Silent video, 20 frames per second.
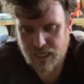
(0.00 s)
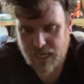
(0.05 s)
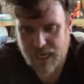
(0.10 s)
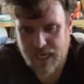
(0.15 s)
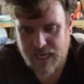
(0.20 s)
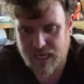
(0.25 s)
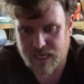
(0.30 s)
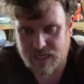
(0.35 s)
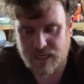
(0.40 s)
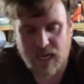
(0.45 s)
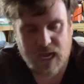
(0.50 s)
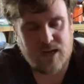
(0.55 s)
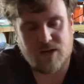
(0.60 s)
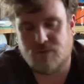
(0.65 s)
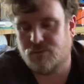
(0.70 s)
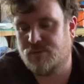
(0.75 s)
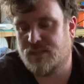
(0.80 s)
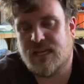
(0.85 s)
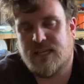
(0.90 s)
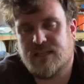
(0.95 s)
And I
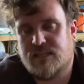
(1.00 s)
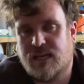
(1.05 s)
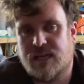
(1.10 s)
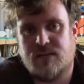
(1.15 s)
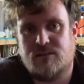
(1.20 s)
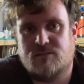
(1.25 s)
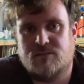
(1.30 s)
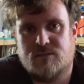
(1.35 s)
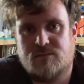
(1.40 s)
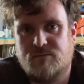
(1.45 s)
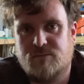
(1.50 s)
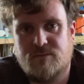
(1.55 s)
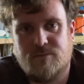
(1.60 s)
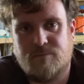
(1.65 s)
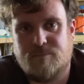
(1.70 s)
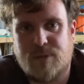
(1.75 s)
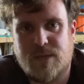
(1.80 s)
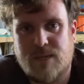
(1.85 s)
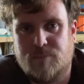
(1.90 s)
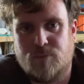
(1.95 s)
don't think that
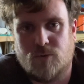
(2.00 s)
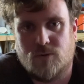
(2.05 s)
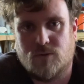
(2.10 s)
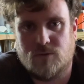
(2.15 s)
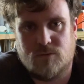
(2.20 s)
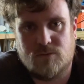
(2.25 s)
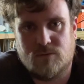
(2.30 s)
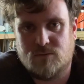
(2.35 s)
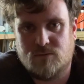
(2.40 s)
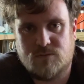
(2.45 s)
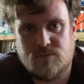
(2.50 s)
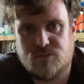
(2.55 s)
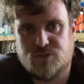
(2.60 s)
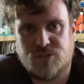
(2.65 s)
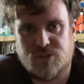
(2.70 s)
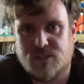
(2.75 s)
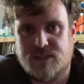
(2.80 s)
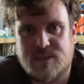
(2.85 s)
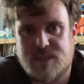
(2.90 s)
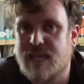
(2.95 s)
people
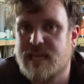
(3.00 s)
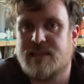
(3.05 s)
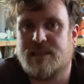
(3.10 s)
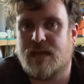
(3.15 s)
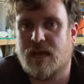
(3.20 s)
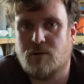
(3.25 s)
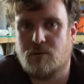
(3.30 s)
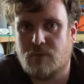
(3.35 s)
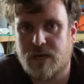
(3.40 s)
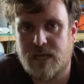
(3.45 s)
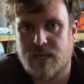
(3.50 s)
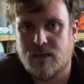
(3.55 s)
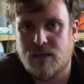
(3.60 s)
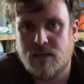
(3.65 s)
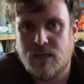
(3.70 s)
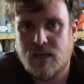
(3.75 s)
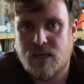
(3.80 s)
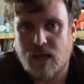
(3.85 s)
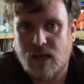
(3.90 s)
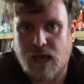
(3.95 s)
should think that way.
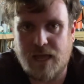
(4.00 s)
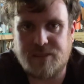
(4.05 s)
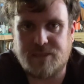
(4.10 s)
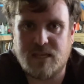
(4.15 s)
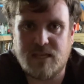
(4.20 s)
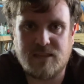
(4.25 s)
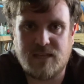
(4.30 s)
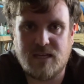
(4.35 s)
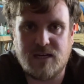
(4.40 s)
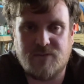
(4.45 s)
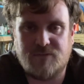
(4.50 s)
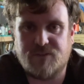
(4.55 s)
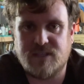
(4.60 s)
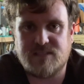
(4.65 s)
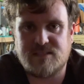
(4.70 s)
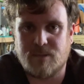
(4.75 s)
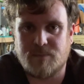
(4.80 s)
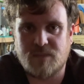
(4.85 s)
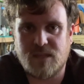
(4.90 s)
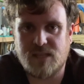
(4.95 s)
I think that if it's
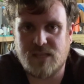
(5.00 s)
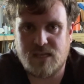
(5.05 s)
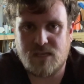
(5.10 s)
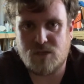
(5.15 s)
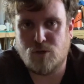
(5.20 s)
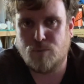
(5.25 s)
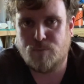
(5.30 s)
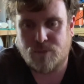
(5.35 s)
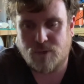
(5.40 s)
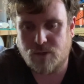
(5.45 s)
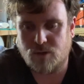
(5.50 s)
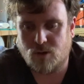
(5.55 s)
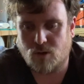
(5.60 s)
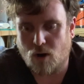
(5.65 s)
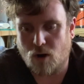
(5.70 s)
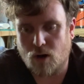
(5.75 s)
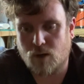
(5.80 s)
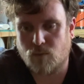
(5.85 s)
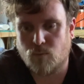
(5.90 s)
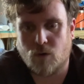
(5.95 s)
something that you put your
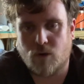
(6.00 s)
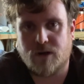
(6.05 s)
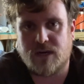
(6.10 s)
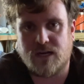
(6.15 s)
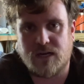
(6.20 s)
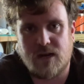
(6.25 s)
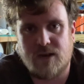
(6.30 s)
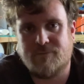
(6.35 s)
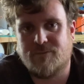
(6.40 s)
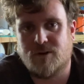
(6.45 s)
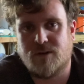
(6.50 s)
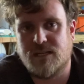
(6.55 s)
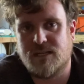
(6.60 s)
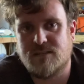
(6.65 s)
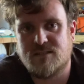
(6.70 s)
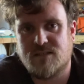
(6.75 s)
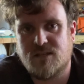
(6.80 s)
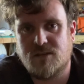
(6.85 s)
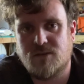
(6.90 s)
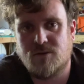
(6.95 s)
hard work and effort
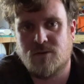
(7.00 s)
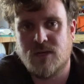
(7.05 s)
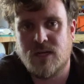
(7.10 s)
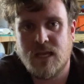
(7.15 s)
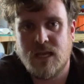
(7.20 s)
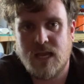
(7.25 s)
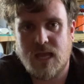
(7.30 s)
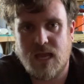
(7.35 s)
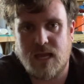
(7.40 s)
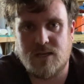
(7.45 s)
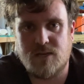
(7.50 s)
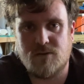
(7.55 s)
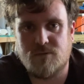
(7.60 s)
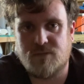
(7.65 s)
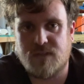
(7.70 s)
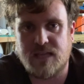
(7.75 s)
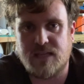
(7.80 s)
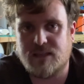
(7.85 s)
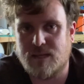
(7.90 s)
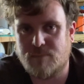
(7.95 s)
into, and you
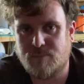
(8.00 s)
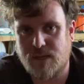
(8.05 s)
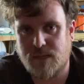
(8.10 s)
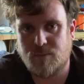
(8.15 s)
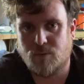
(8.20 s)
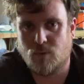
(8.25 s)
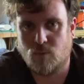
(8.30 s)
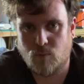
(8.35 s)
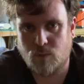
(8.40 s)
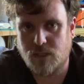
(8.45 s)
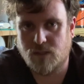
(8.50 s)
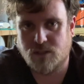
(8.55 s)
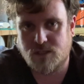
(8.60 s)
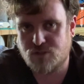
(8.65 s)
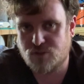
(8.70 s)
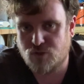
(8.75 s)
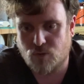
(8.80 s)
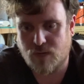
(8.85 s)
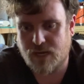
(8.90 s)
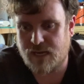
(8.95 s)
think that people will
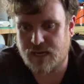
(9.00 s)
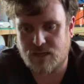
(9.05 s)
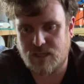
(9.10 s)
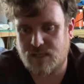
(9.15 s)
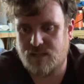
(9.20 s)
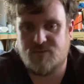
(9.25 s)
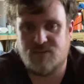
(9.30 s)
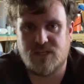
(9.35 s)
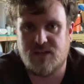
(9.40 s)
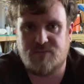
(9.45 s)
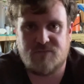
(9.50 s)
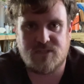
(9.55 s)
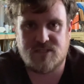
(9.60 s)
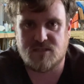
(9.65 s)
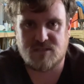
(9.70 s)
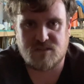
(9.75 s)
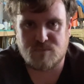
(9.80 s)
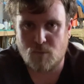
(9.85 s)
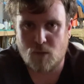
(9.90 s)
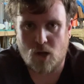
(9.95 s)
enjoy it, even if it's
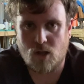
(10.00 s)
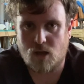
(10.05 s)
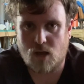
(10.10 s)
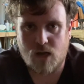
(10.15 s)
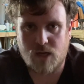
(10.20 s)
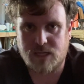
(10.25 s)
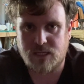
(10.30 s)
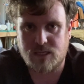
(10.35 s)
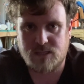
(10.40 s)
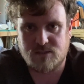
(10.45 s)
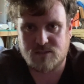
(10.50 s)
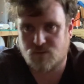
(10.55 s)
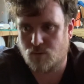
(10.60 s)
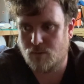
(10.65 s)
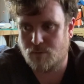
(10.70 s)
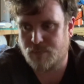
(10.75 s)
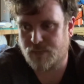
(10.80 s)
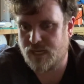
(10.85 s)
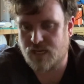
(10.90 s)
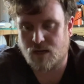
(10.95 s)
a small audience or
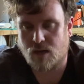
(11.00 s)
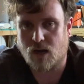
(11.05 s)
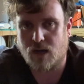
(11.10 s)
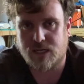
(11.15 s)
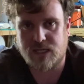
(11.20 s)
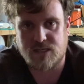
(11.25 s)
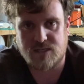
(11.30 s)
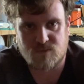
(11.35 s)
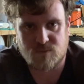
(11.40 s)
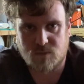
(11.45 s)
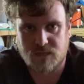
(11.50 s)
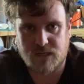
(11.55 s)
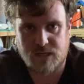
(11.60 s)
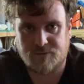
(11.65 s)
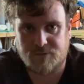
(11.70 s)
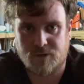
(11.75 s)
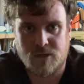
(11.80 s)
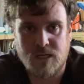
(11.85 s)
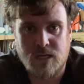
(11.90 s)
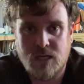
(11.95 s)
a big audience,
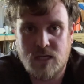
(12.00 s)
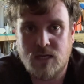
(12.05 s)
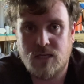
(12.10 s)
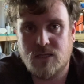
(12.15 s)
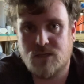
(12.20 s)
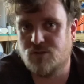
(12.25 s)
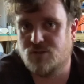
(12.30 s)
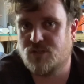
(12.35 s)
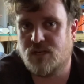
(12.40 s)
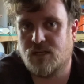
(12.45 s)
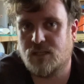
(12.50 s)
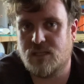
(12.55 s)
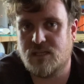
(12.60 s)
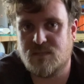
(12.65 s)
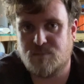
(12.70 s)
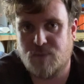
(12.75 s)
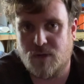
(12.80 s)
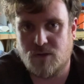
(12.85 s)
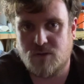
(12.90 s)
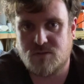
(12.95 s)
whatever, you should at
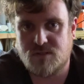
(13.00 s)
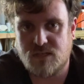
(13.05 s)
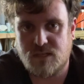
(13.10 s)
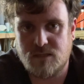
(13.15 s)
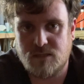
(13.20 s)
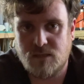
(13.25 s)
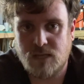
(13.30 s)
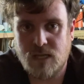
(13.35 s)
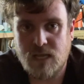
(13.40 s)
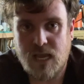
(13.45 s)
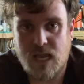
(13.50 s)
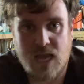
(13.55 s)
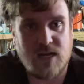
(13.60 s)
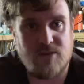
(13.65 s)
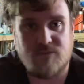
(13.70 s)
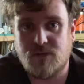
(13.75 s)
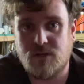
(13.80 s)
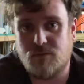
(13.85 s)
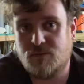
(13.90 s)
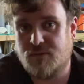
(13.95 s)
least post it. And
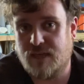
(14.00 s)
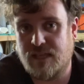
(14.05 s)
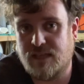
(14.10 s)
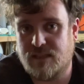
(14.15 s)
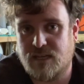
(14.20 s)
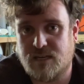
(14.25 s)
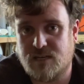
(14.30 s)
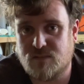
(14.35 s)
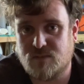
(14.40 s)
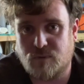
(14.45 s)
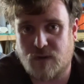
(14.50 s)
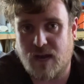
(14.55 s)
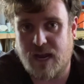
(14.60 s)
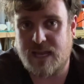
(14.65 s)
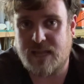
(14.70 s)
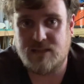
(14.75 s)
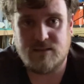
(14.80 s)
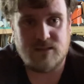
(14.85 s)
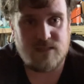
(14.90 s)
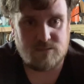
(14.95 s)
if you think that it's
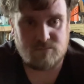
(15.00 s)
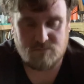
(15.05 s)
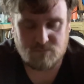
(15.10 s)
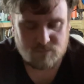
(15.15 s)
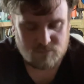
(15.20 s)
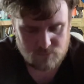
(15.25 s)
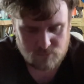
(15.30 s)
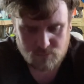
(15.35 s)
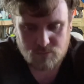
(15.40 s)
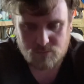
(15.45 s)
right, then